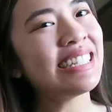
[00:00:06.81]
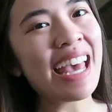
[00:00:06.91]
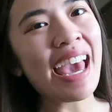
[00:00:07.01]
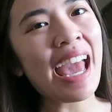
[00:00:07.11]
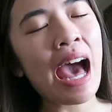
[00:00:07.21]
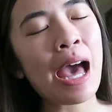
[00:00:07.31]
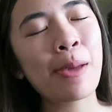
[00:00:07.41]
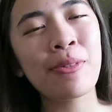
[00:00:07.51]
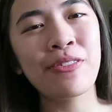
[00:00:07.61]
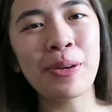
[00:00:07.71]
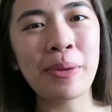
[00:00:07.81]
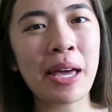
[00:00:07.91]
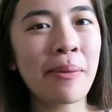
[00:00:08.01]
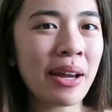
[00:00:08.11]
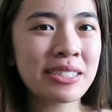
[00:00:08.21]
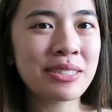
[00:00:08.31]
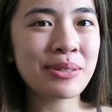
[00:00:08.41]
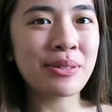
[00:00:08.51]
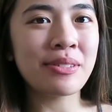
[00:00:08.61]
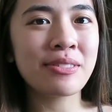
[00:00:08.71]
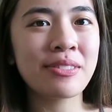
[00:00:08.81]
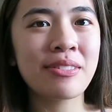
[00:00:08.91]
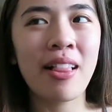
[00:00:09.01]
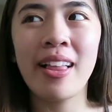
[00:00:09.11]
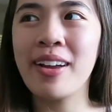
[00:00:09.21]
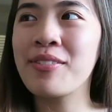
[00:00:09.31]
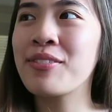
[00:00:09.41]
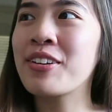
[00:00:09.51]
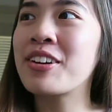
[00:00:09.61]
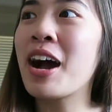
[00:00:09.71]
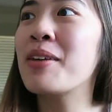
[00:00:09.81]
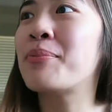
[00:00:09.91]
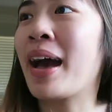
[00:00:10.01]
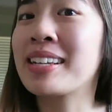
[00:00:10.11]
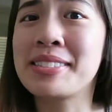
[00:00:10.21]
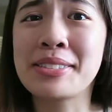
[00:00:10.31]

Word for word: Today I'm filming a back to school clip. We're not back to